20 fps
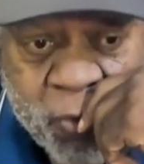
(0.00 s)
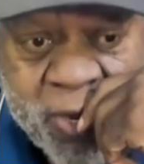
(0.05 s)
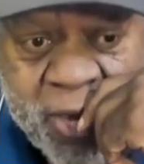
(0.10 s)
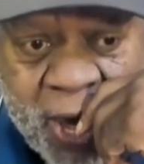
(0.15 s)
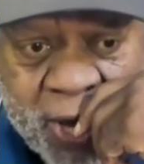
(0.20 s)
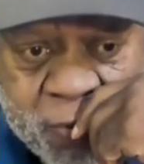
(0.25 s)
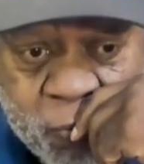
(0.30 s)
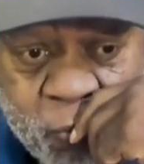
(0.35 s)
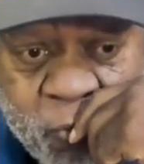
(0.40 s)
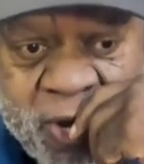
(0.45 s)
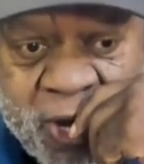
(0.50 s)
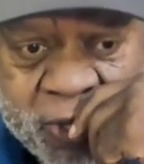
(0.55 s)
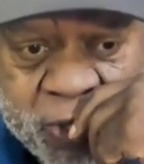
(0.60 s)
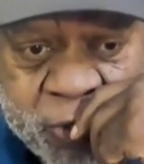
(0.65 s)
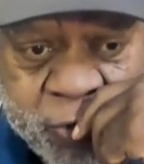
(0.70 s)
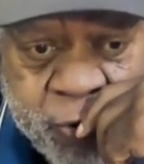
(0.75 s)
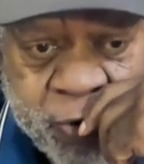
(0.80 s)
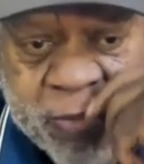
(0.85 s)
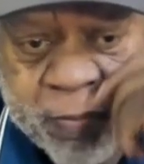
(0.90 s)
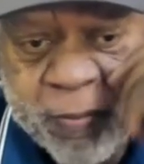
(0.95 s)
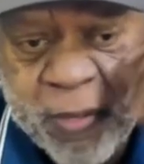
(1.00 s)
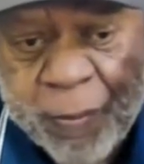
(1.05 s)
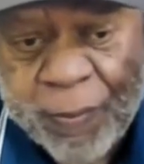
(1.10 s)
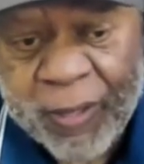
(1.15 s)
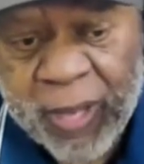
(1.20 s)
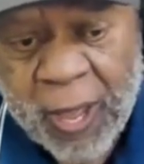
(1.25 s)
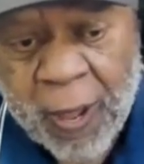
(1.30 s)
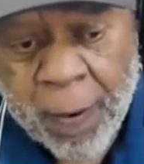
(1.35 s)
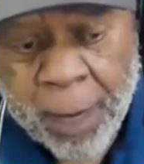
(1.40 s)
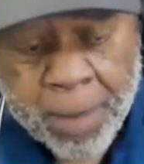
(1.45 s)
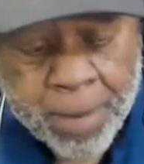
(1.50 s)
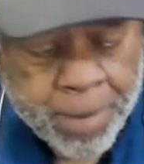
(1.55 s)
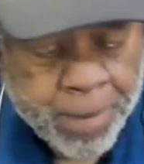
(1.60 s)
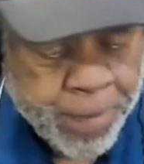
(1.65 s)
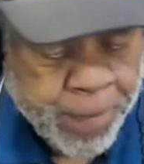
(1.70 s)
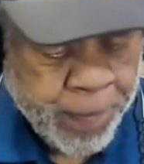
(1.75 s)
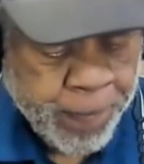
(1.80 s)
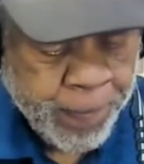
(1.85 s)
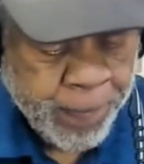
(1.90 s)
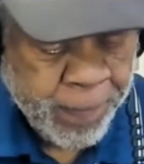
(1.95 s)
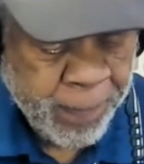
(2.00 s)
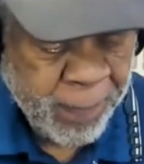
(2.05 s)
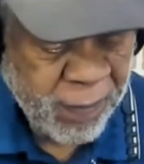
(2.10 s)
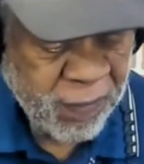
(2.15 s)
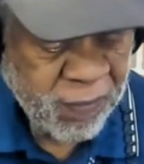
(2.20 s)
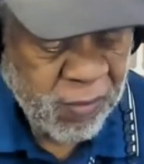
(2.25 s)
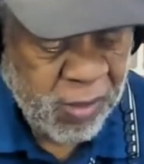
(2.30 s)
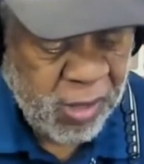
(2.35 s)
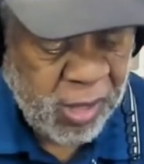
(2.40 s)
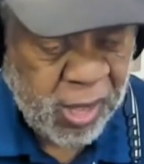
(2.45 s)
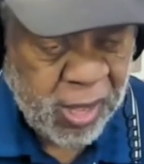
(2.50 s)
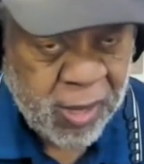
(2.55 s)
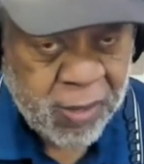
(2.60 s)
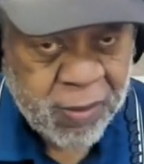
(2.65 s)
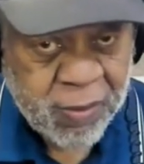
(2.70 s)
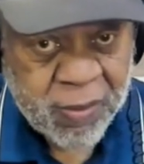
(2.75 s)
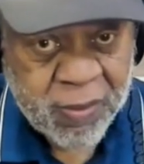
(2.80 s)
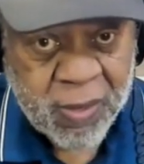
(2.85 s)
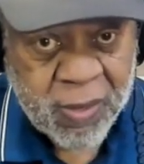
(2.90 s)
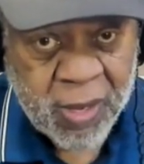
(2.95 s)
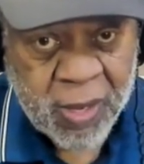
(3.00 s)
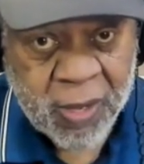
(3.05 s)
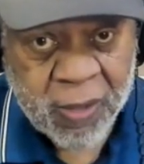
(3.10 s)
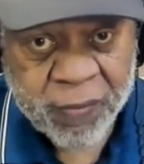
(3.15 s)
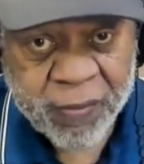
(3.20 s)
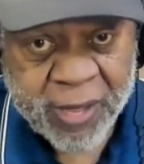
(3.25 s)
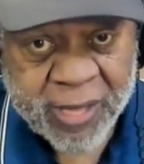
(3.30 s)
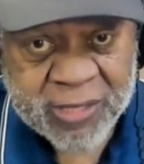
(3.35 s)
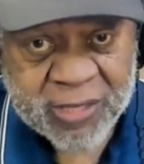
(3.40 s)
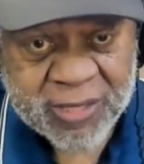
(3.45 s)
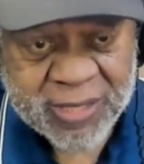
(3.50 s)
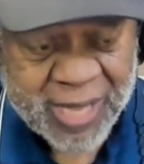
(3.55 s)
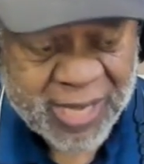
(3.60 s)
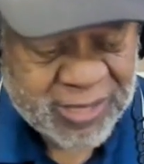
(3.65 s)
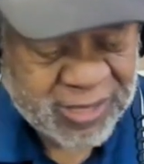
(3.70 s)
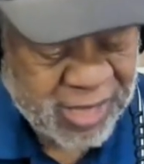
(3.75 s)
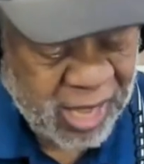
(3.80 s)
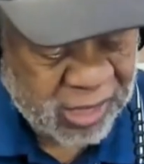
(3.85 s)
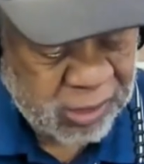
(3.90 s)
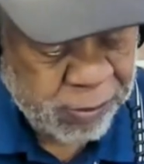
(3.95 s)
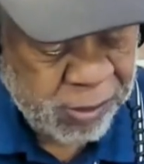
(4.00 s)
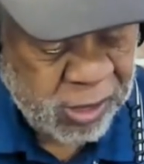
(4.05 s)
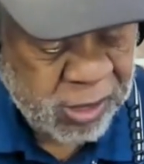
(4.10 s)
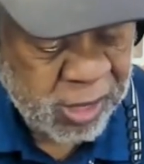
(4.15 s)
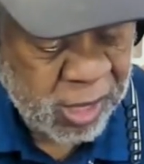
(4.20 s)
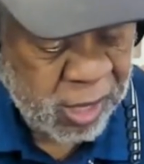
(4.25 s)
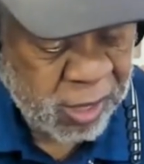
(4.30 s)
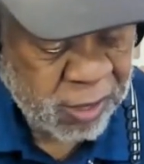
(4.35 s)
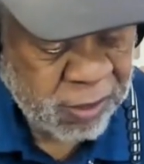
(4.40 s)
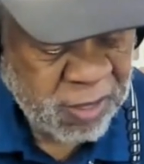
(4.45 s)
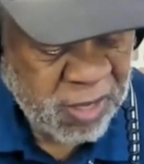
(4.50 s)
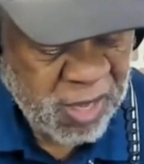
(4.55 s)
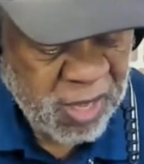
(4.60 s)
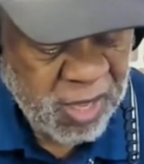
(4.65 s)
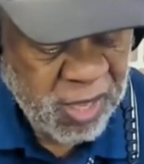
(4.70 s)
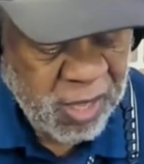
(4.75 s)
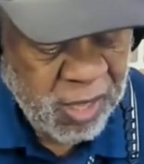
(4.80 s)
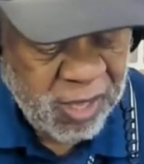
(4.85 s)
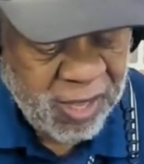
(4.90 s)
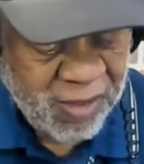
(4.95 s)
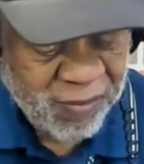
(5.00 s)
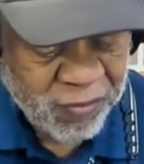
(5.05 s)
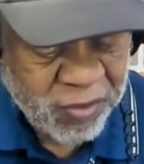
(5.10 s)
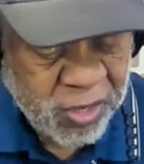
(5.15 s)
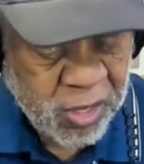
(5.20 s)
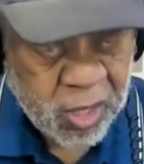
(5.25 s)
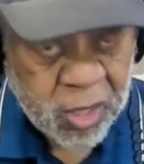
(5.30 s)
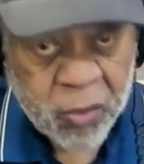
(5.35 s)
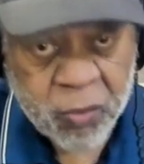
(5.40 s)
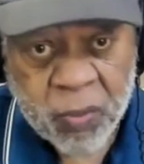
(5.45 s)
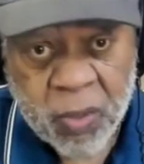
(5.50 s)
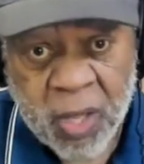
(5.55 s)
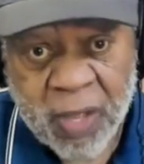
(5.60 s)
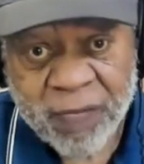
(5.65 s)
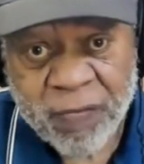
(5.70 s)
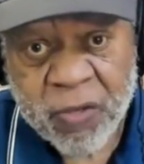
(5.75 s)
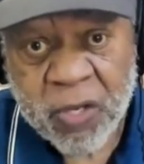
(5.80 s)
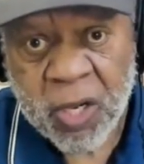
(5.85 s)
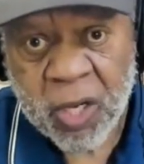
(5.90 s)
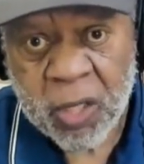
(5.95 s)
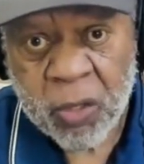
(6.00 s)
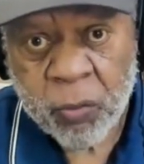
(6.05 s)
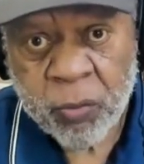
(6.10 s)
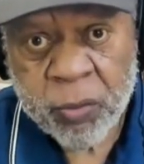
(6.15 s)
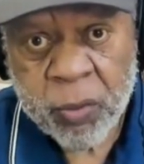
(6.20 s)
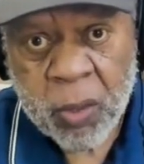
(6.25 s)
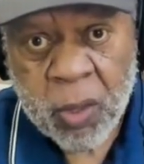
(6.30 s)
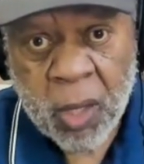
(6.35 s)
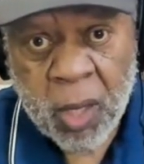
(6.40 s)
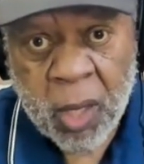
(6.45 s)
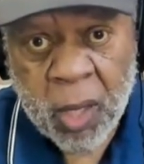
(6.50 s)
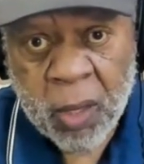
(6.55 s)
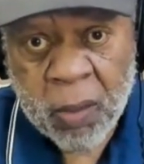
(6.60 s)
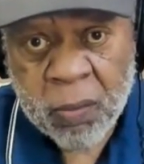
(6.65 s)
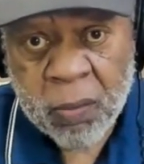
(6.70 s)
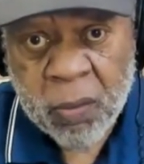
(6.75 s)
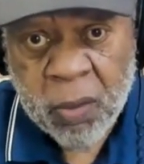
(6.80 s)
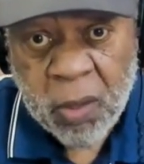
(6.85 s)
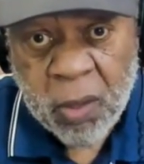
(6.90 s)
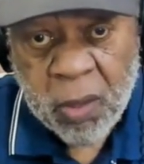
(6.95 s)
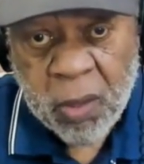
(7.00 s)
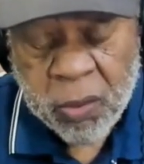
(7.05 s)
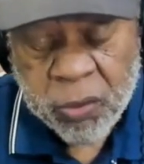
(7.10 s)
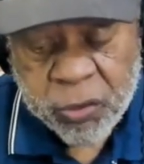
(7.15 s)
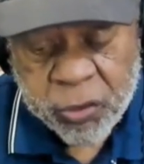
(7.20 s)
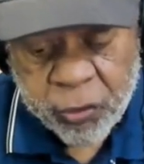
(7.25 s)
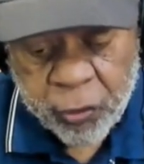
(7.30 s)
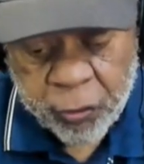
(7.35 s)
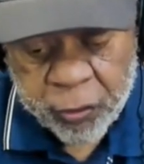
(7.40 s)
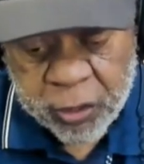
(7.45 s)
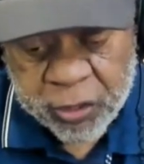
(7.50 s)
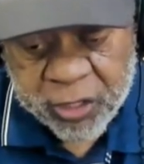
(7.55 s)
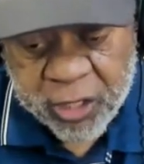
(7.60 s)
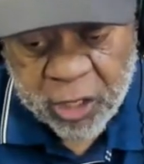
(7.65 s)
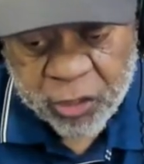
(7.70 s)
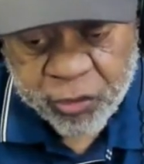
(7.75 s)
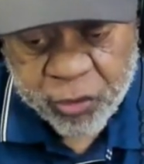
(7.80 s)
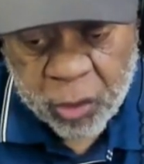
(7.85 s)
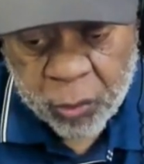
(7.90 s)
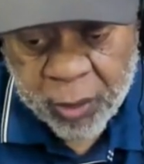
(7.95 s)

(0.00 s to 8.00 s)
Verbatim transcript: we got we got to turn some people out, and uh, that's that's got to be done if we're gonna if we're gonna uh, turn this country